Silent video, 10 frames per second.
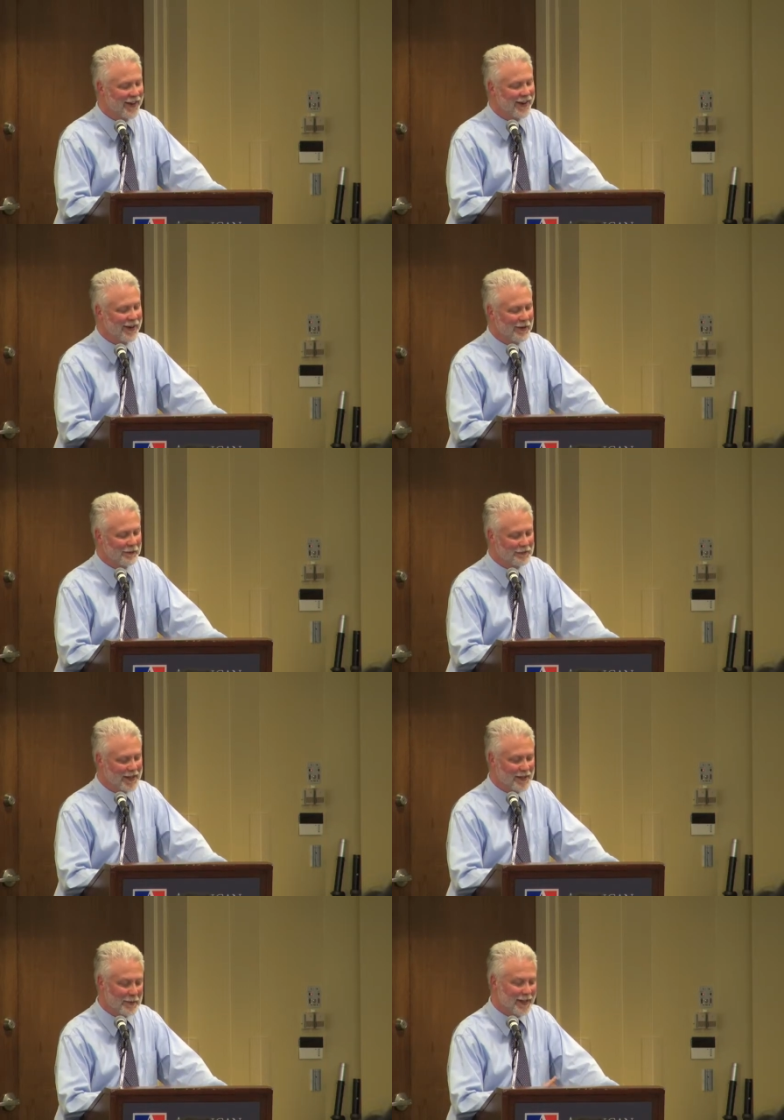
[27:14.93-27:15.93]
um,
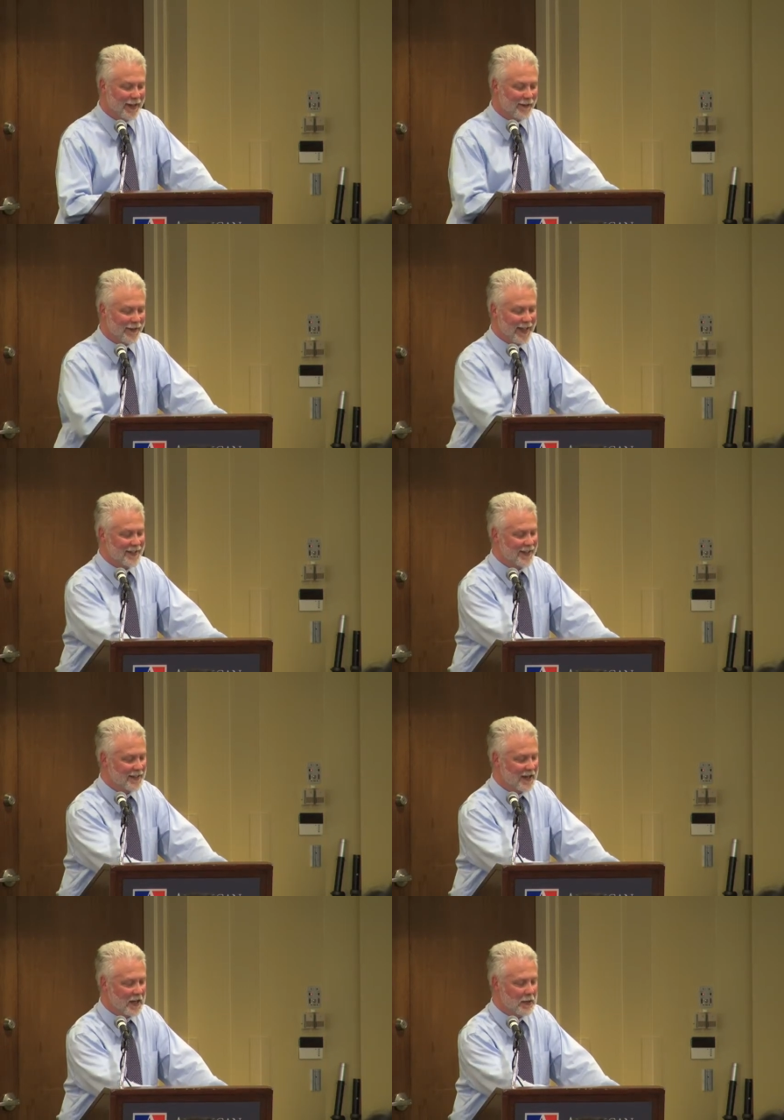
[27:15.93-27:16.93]
depending how fast I
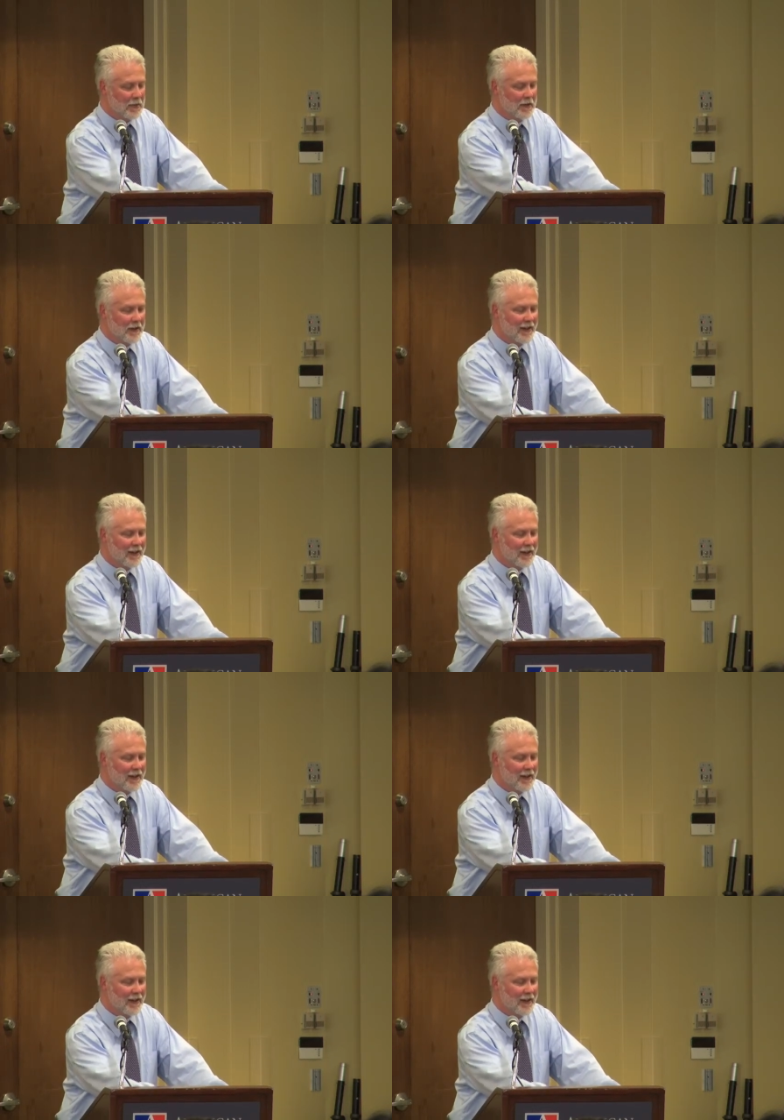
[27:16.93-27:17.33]
type.